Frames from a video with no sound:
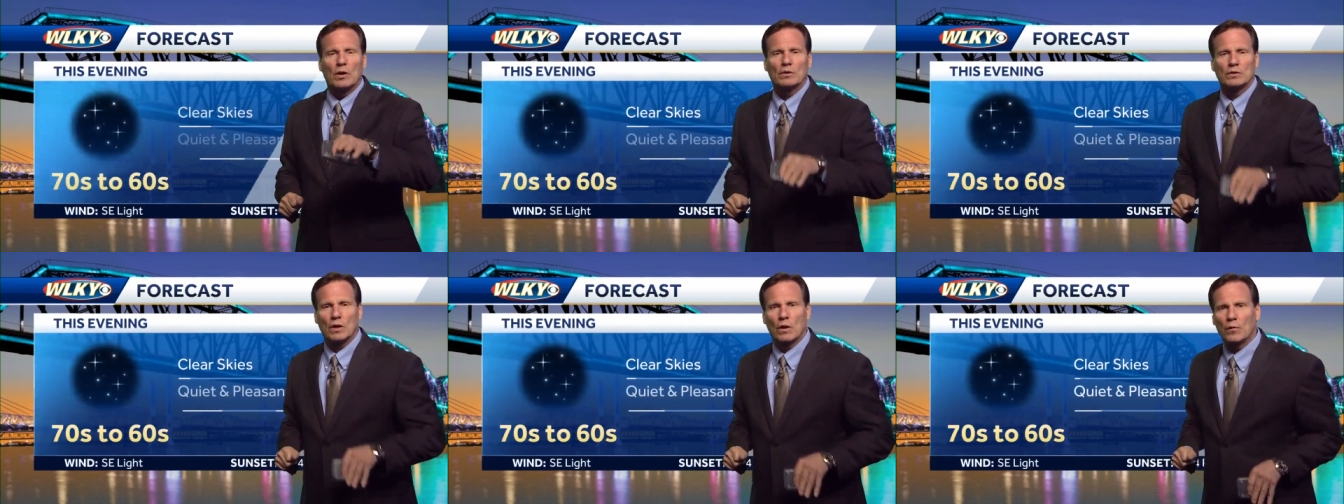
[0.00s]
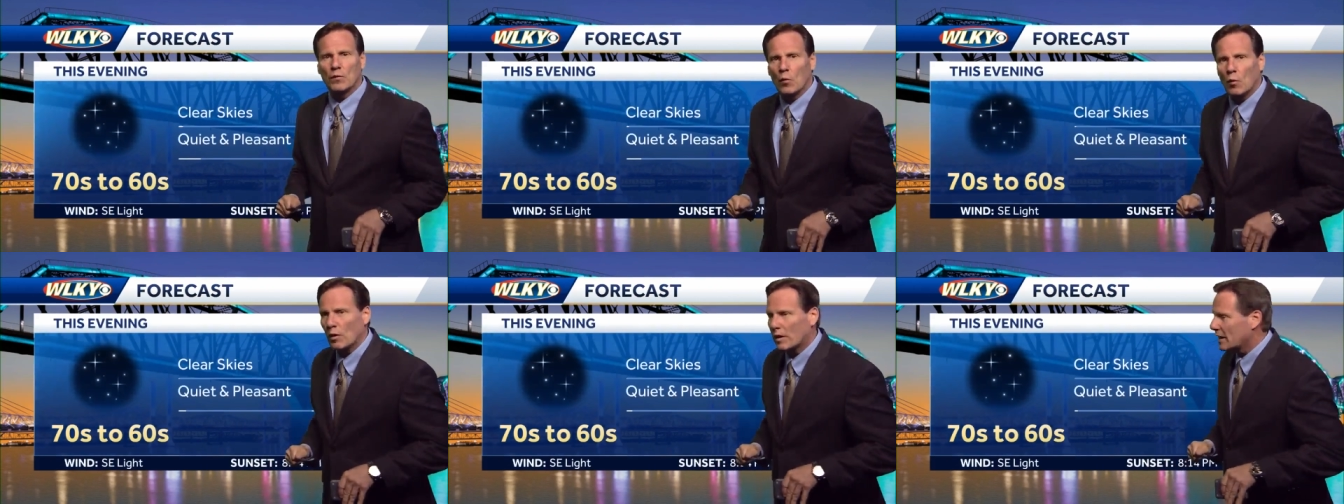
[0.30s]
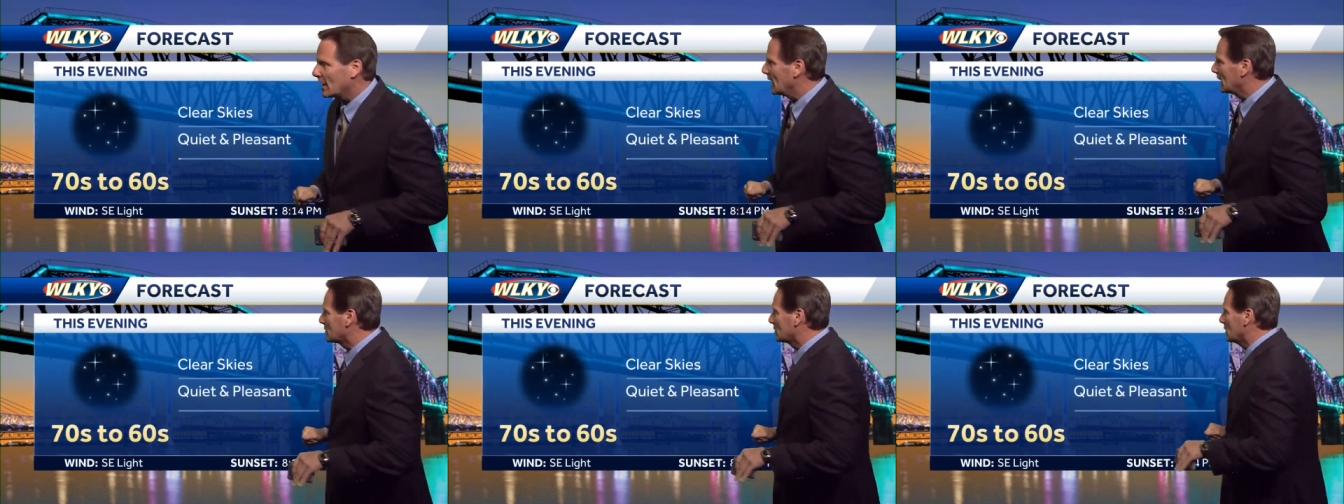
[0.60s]
here's our
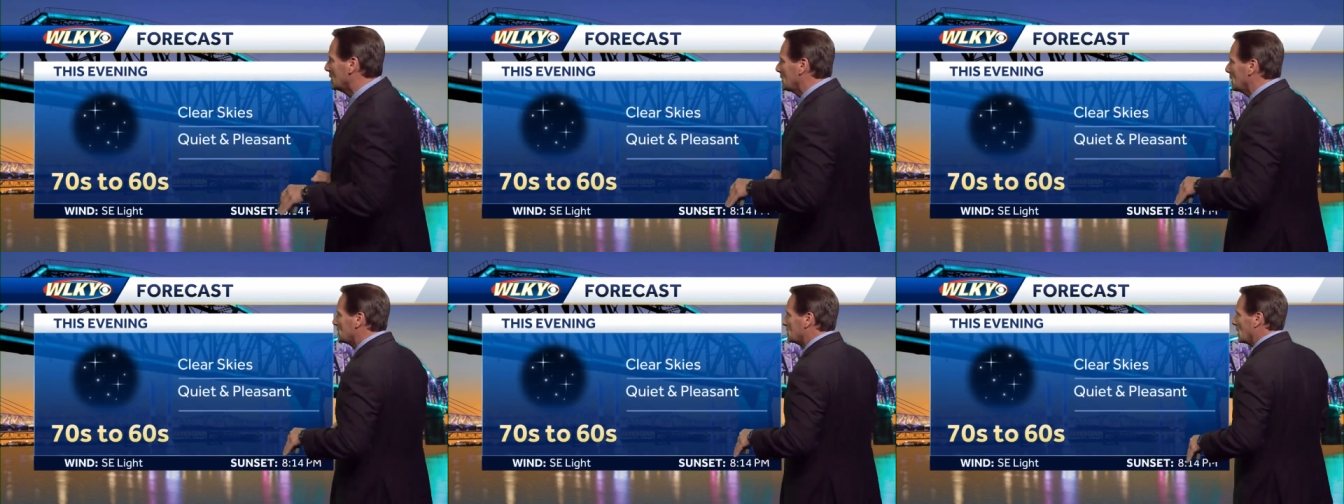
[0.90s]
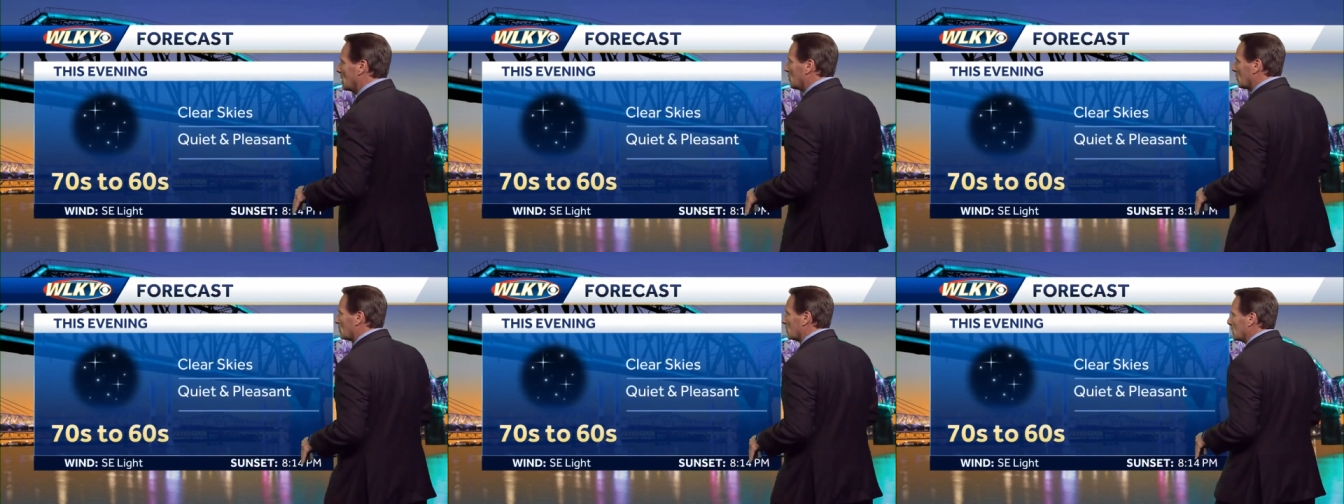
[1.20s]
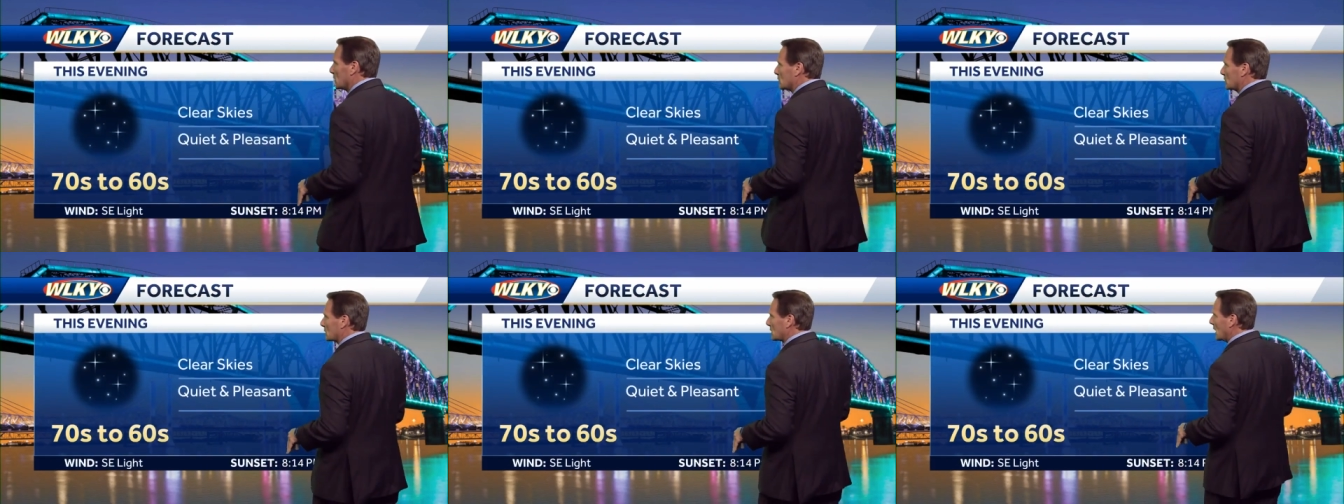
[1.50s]
forecast in detail.
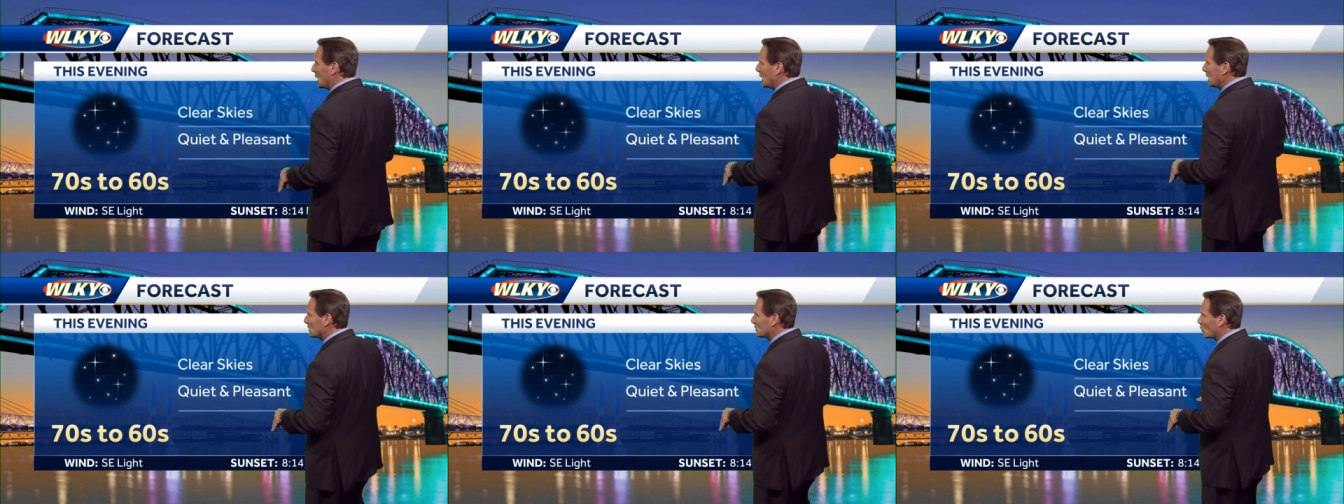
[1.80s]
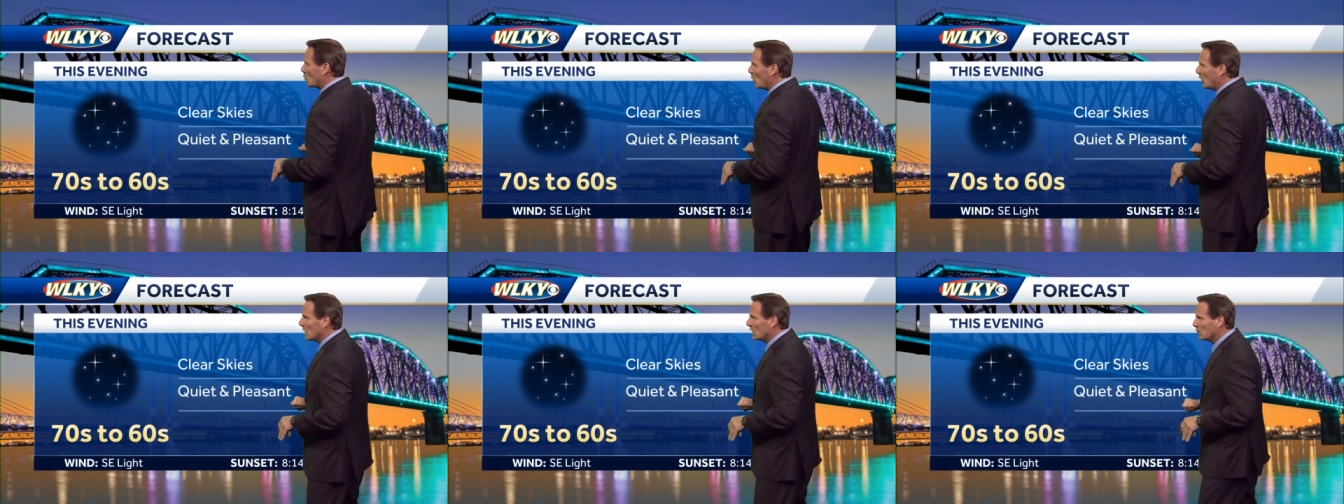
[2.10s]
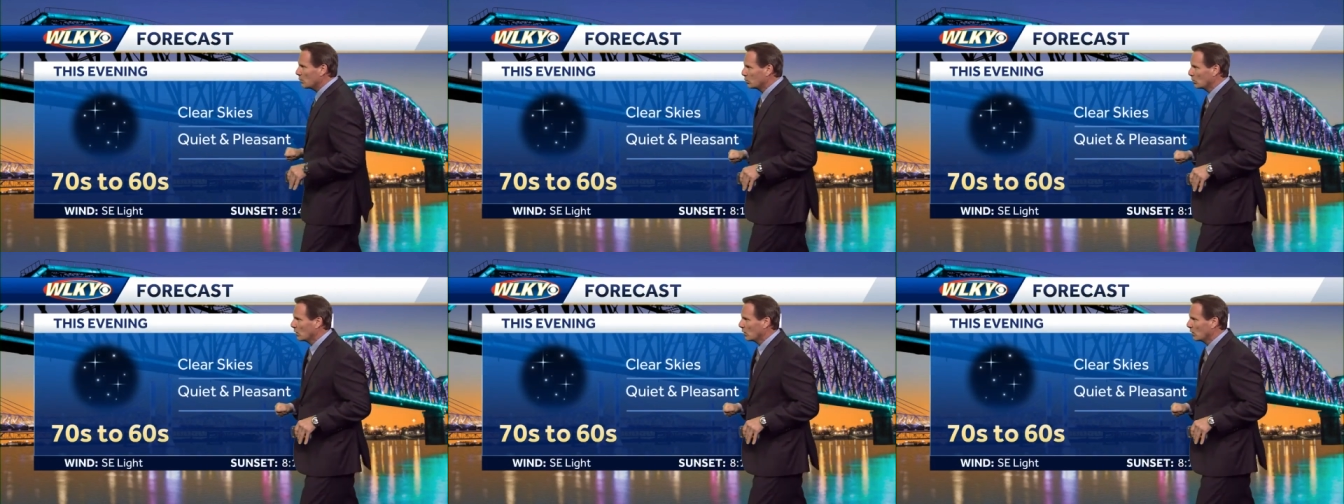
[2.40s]
Clear skies, quiet,